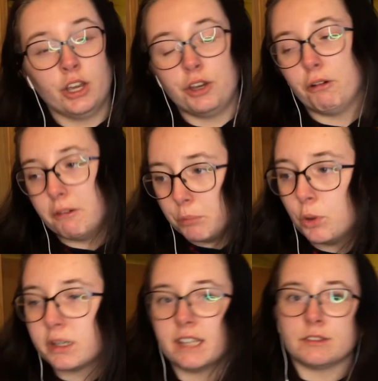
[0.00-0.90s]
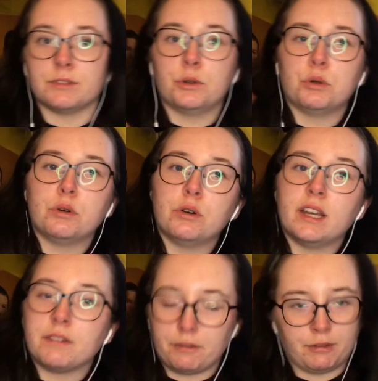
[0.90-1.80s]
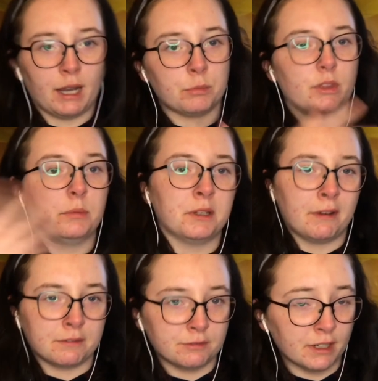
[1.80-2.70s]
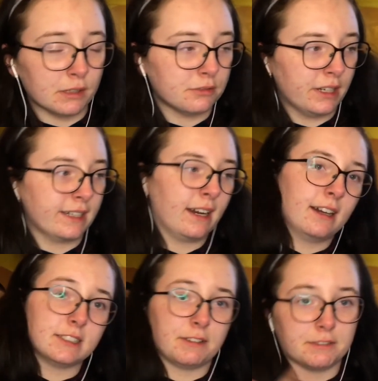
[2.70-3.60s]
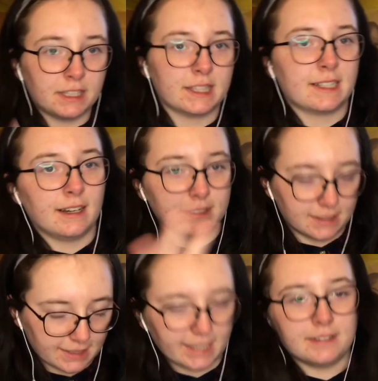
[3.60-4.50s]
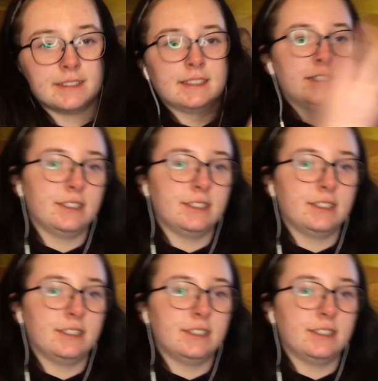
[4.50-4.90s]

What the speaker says: who I've bought gifts for, if I've wrapped them, if I've written cards, if I've sent the cards and the gifts,